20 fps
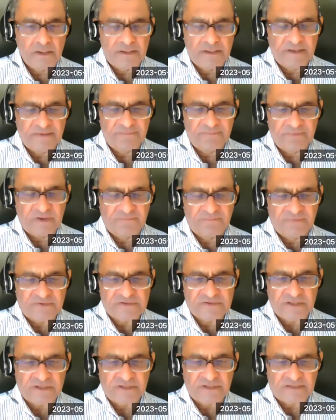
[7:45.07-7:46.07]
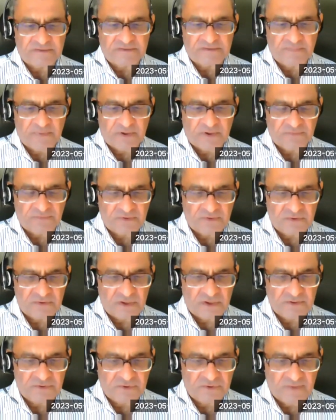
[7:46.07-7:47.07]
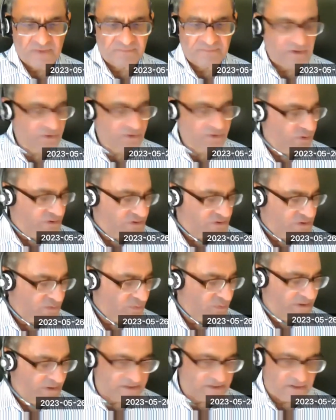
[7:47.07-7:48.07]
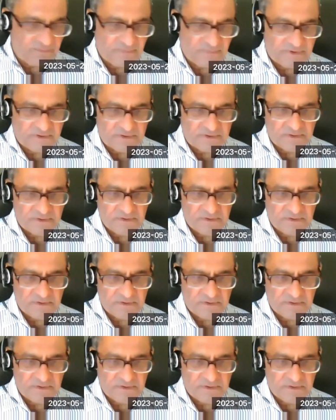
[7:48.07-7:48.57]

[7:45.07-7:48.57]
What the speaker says: If it's connected, because I do have another question waiting, but